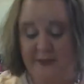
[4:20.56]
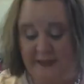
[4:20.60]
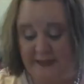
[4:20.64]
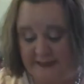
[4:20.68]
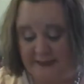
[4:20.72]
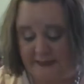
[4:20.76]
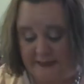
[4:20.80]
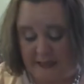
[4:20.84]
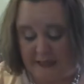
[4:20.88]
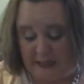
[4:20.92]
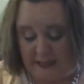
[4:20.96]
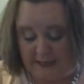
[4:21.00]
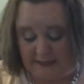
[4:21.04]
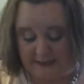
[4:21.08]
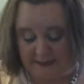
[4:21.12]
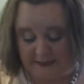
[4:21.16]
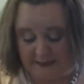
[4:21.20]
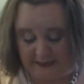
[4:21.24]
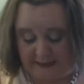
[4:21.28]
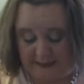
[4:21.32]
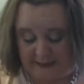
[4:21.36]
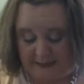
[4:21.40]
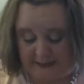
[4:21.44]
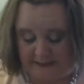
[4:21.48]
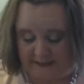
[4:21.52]
to meet tonight to
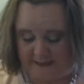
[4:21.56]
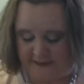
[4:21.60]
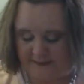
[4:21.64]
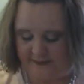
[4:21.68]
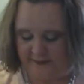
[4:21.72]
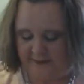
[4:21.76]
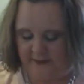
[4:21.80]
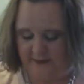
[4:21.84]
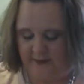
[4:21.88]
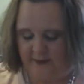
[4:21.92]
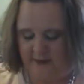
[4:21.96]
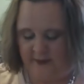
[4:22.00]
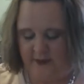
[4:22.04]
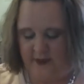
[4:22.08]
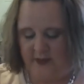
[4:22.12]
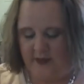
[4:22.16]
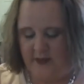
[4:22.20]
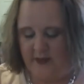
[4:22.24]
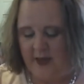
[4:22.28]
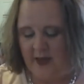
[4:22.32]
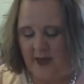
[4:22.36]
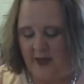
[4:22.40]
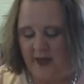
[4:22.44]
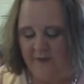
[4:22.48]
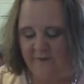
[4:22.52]
eat.
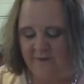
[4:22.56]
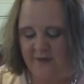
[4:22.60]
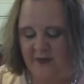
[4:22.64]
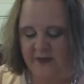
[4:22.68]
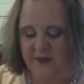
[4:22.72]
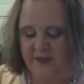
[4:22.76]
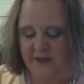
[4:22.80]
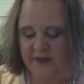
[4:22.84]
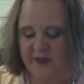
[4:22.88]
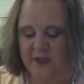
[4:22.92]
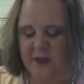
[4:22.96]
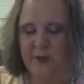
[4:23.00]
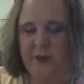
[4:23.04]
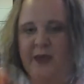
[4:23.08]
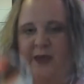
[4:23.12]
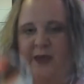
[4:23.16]
I found these two